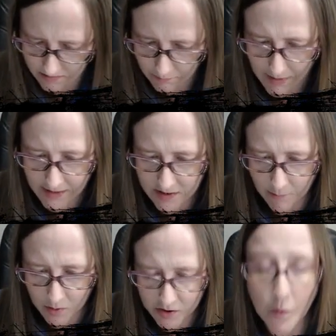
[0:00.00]
makes the
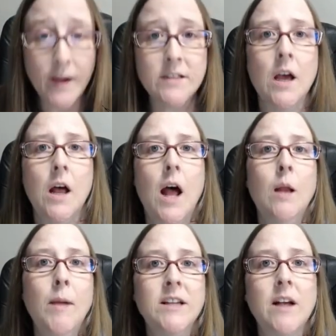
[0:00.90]
most noise and it
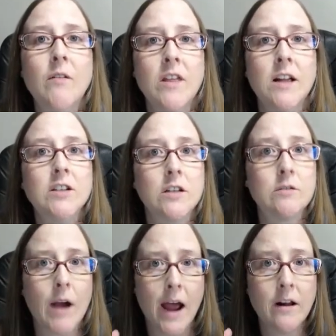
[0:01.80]
makes everything just
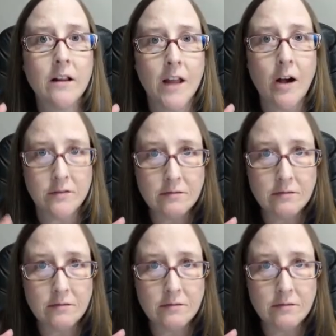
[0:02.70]
rattle in the house.